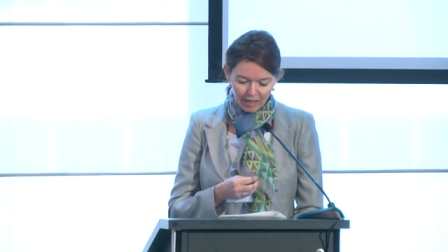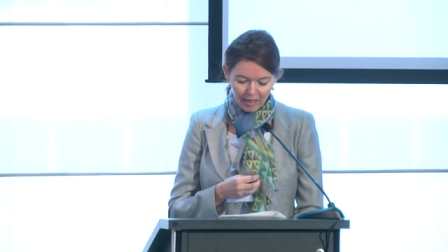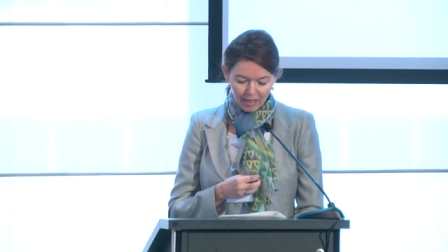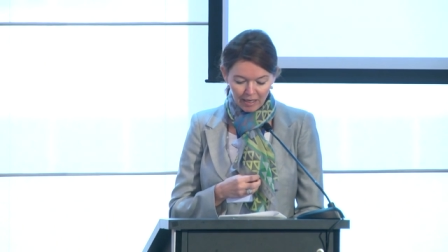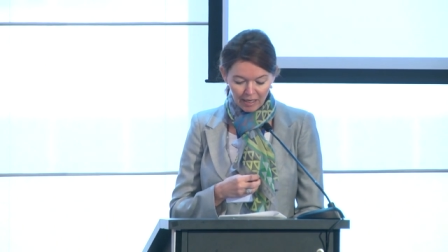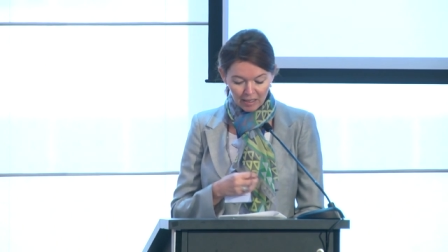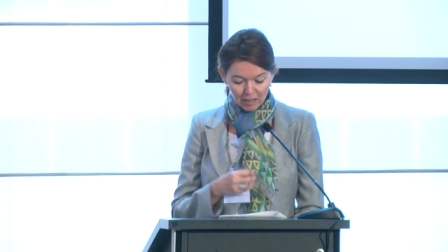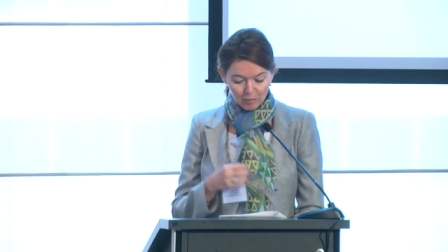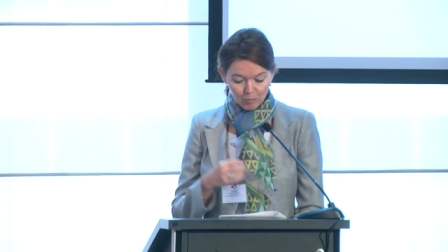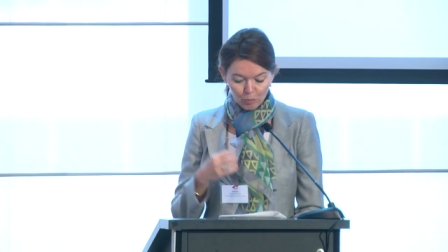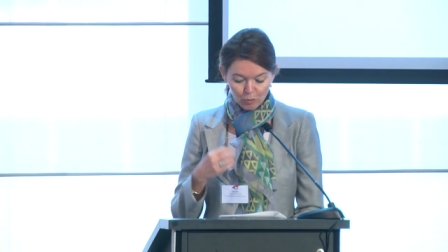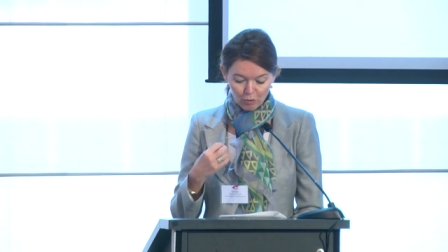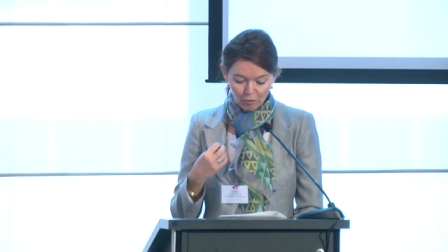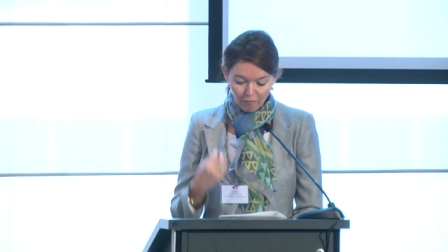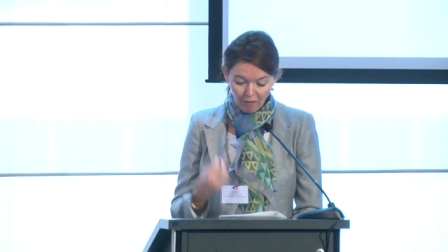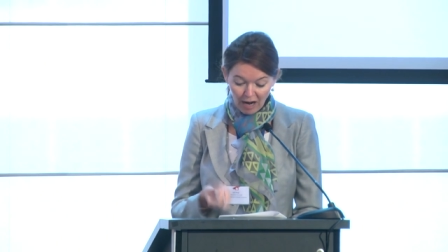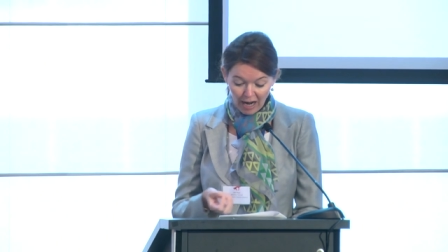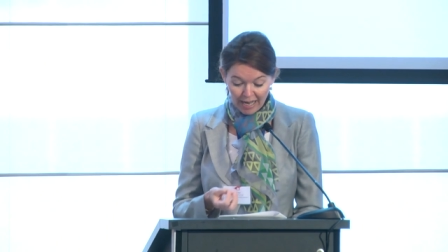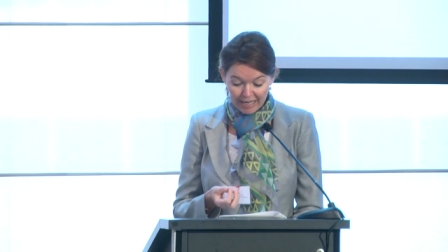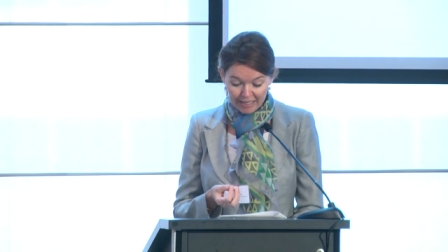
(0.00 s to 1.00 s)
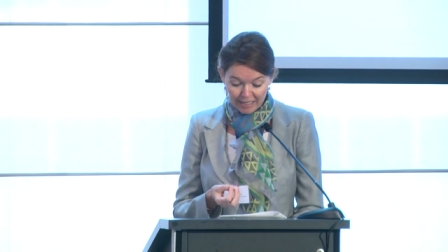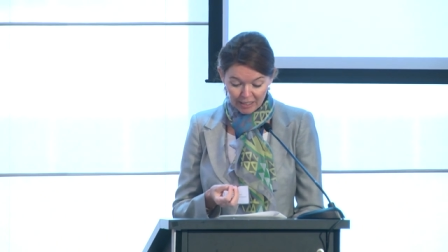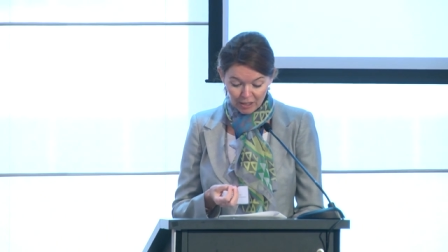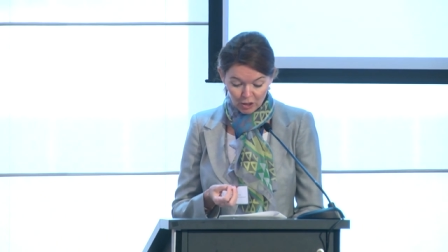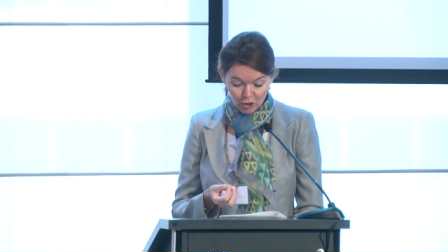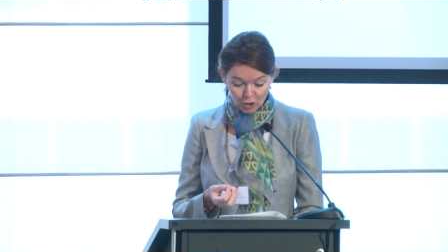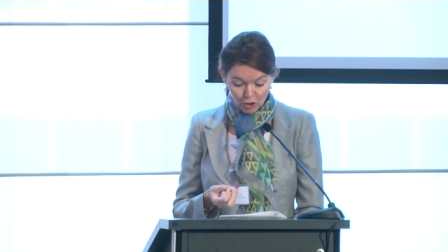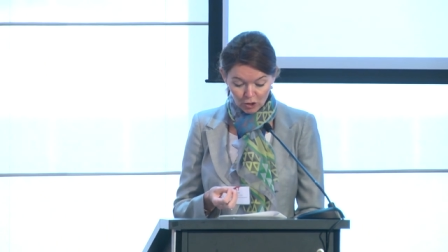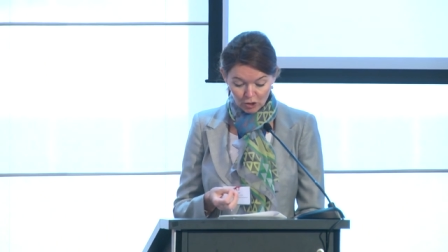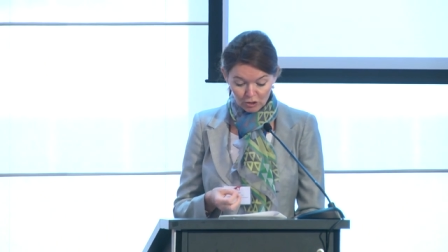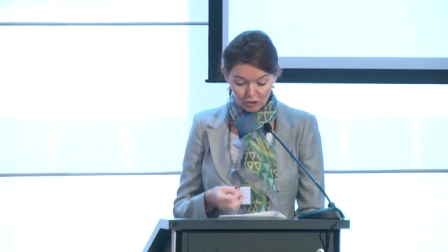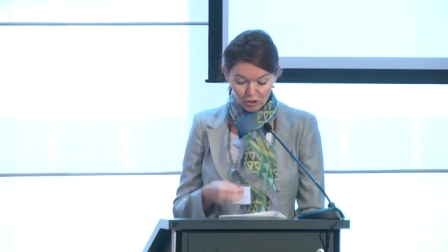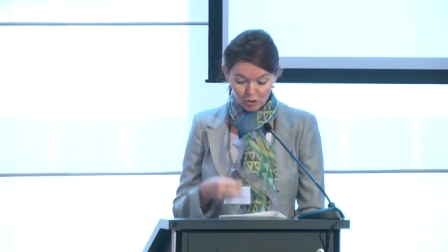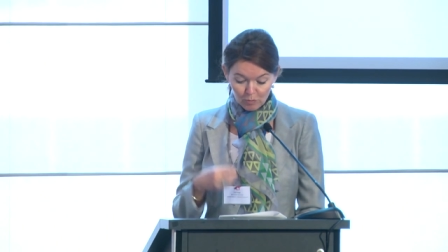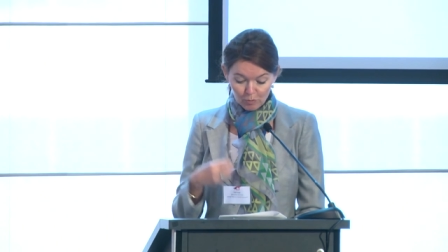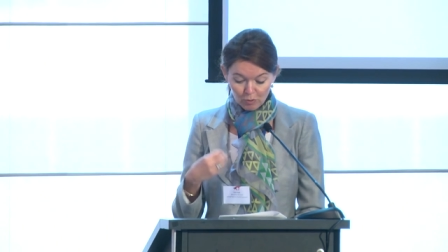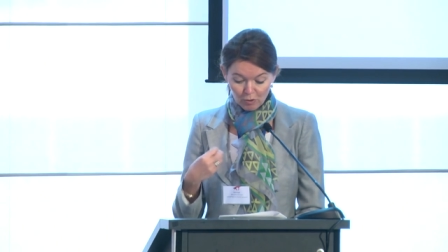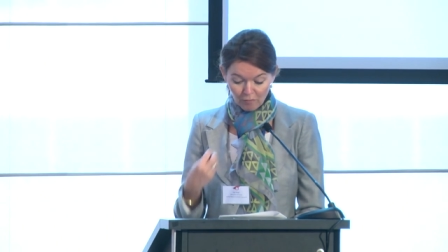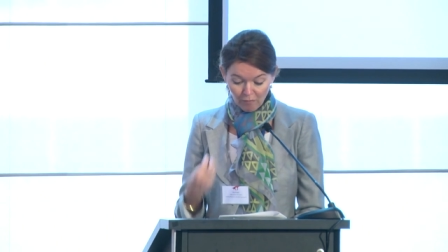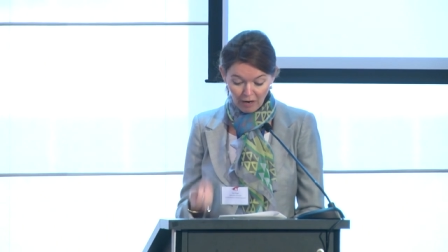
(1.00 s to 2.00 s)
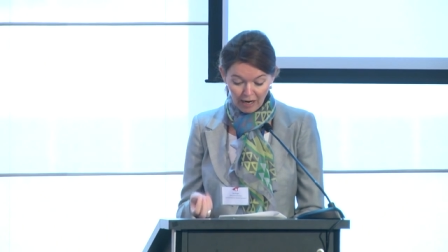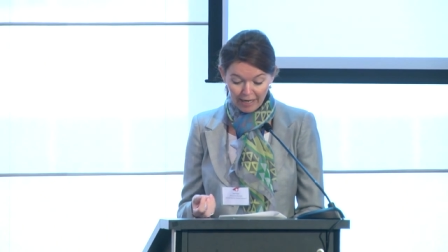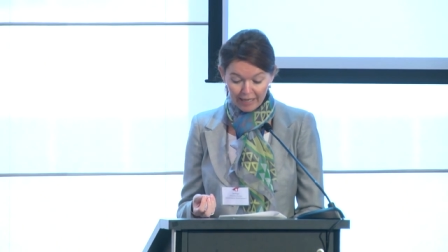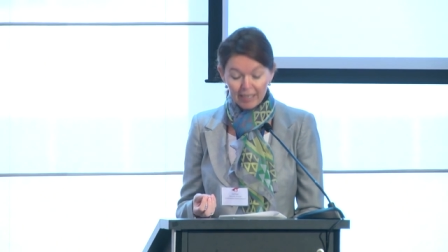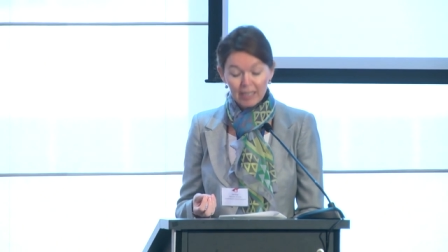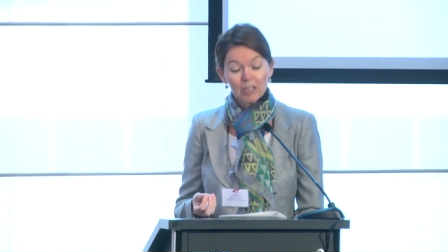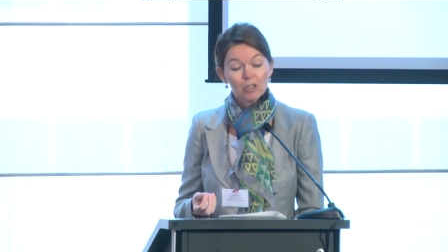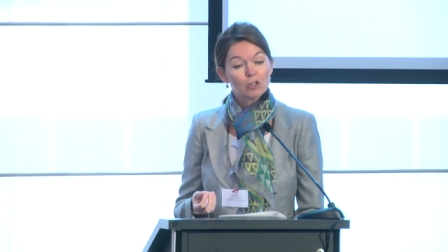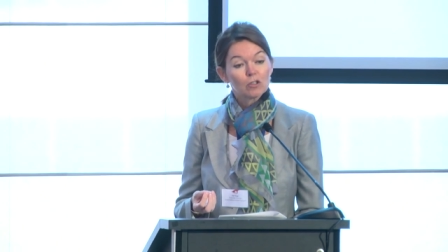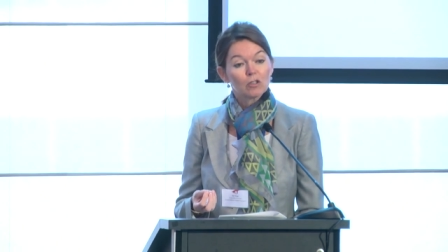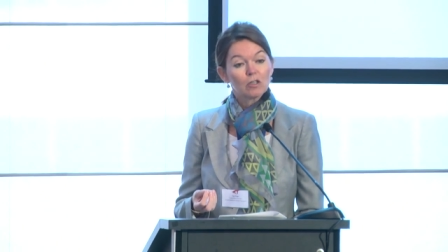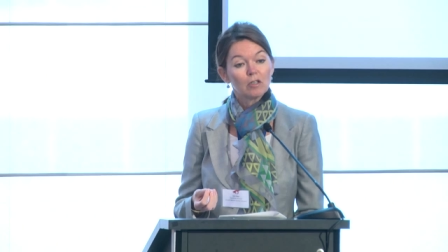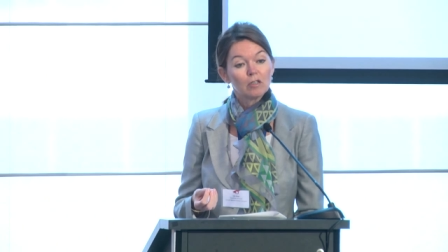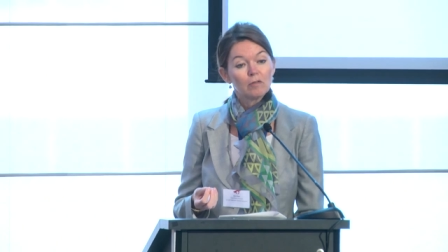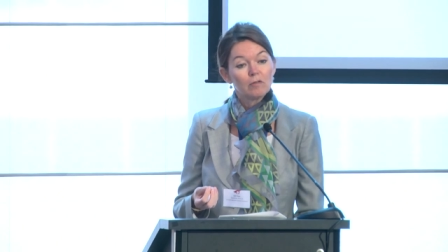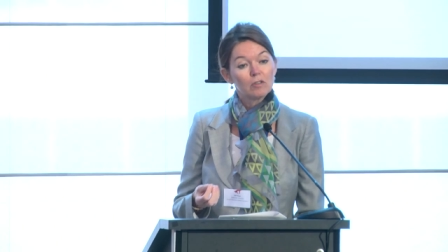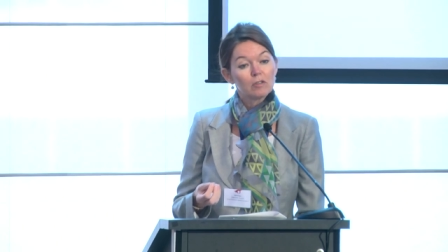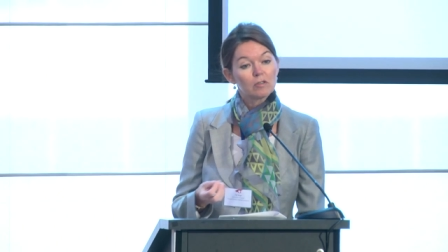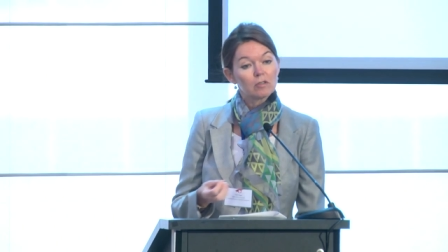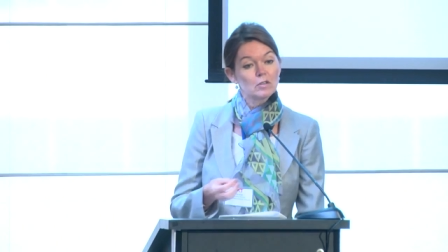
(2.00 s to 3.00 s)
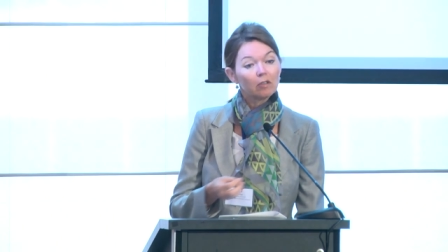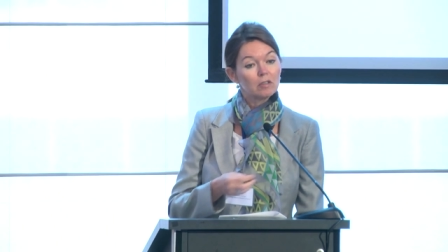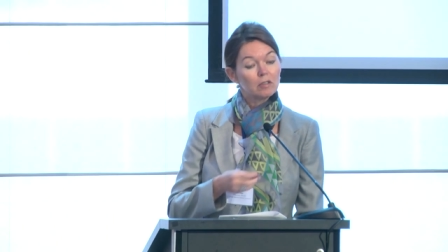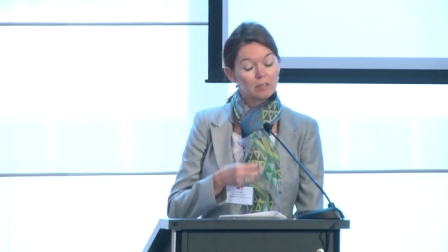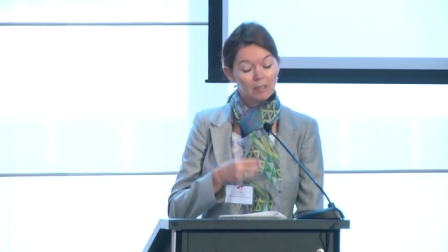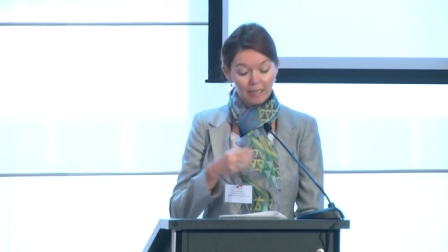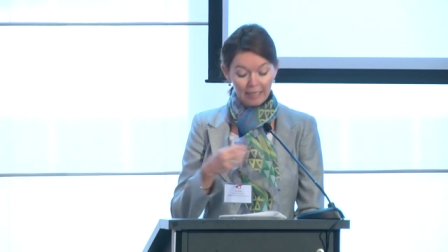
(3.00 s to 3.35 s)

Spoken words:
in providing goods, providing services